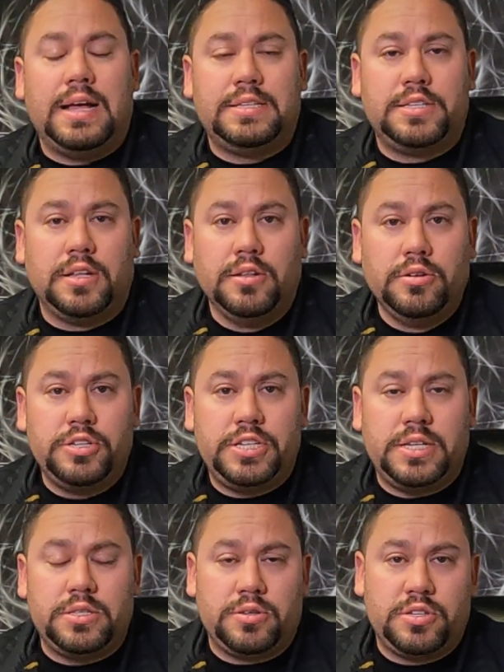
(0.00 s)

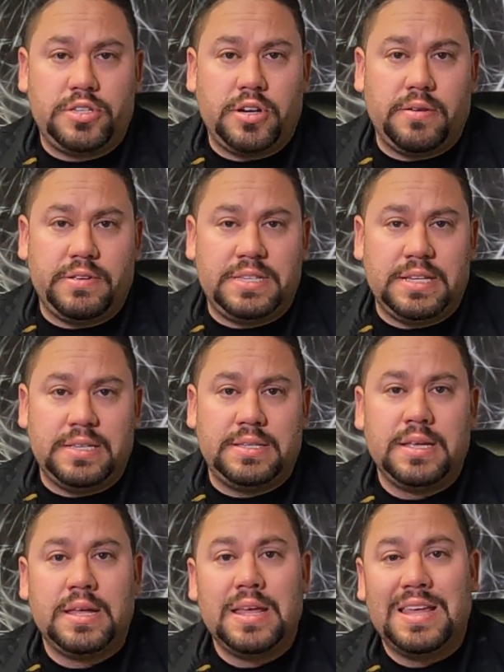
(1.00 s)
solutions or
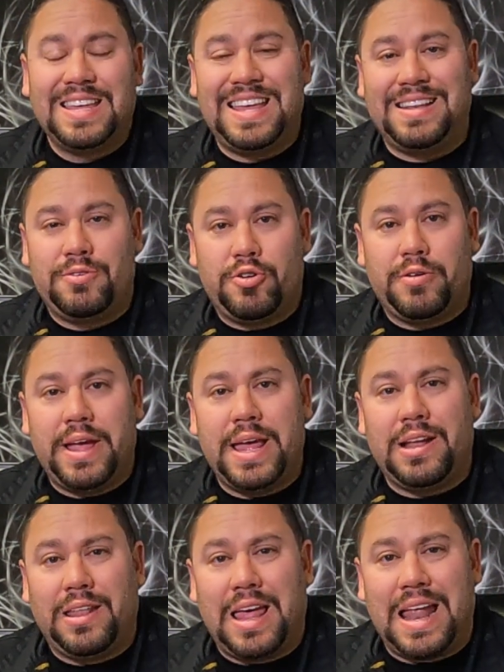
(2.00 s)
services can
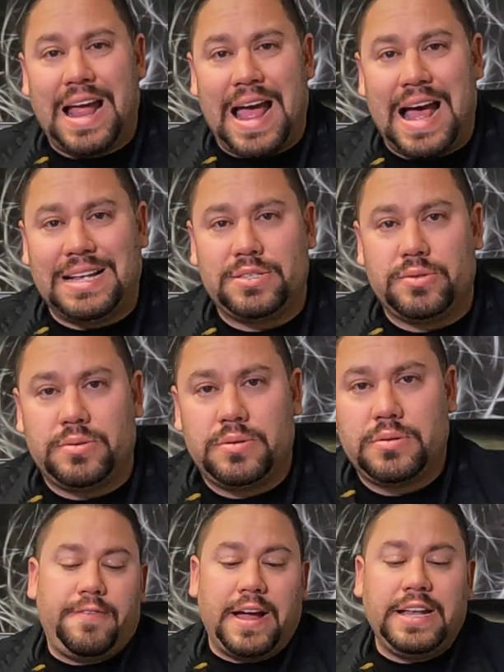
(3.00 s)
create a lot of hassle.
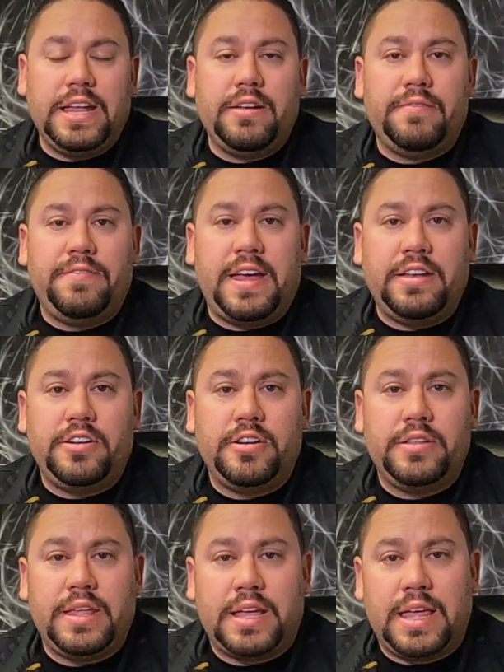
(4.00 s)
Finding a
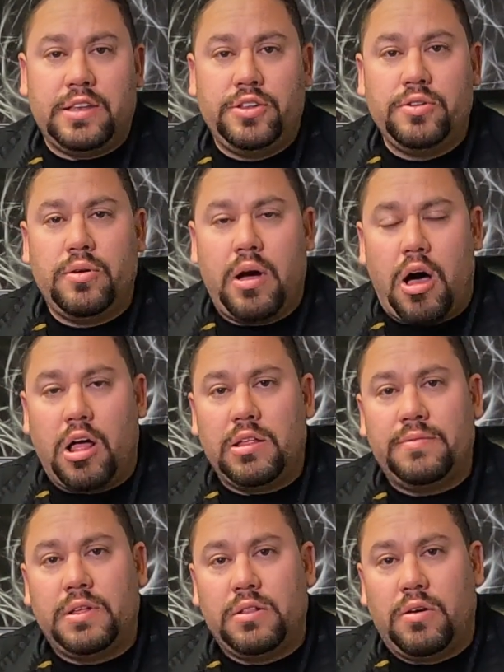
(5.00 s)
vendor that can do
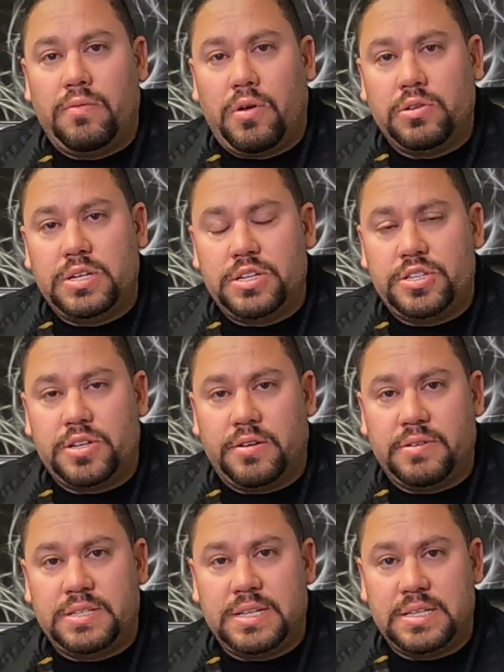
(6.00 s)
all of the low voltage
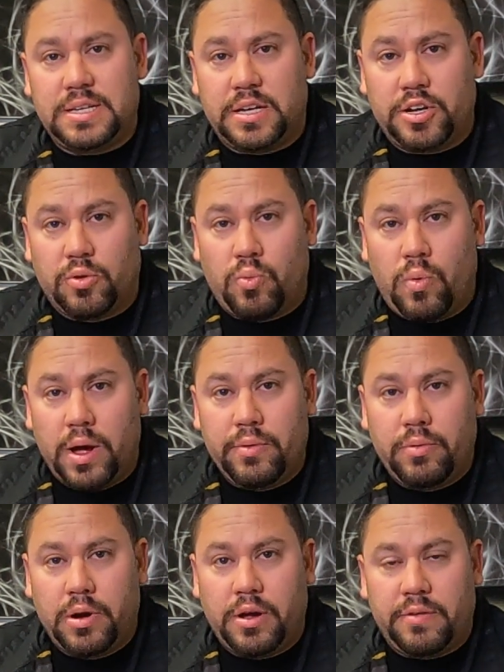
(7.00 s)
services under
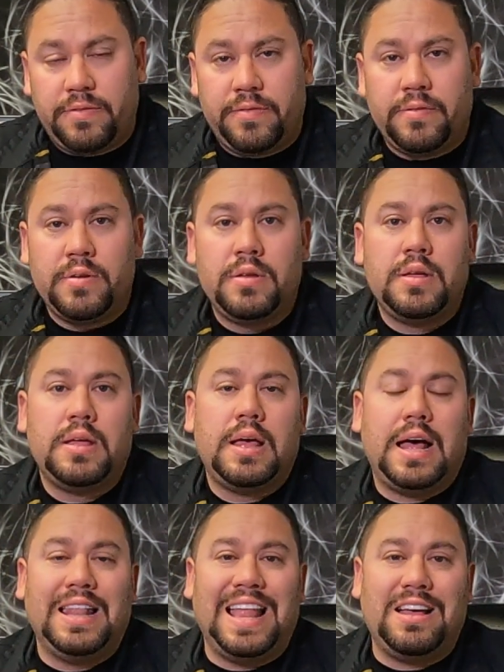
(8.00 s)
one roof
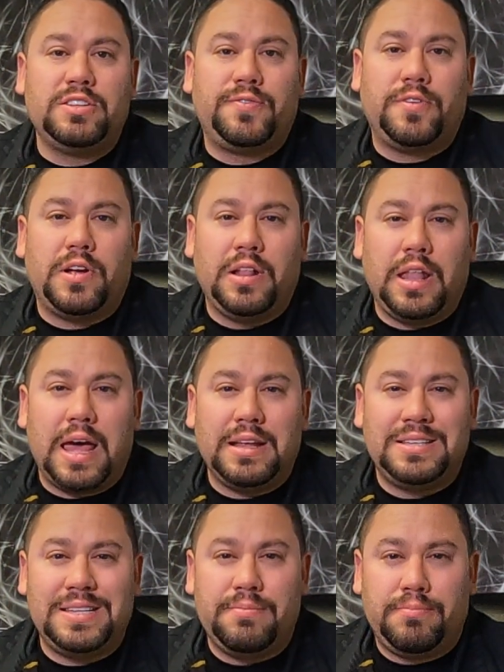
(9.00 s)
allows for a lot
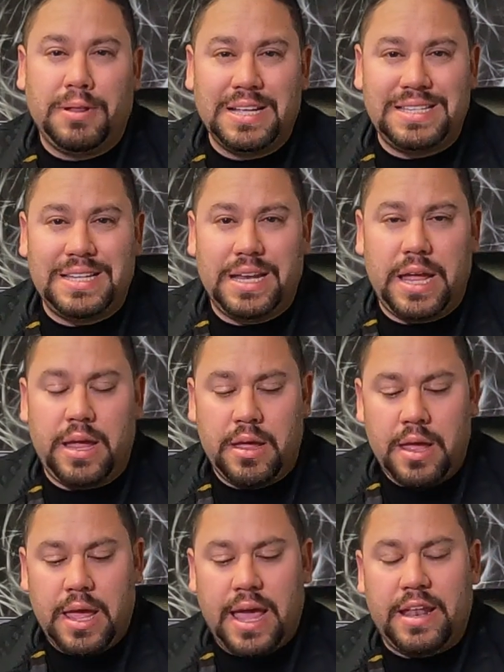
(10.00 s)
of simplicity
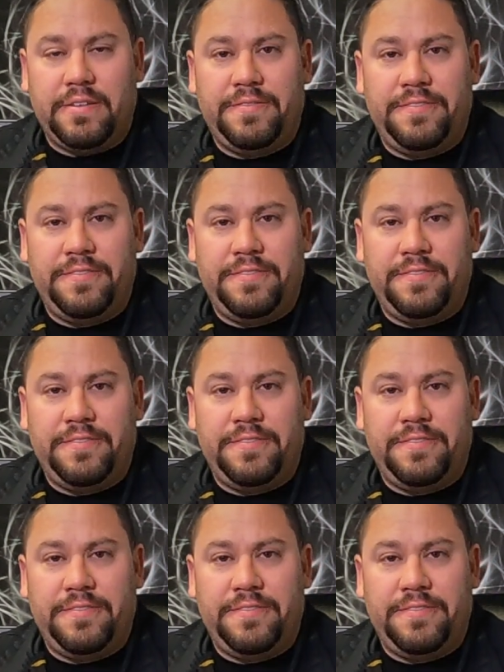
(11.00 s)
and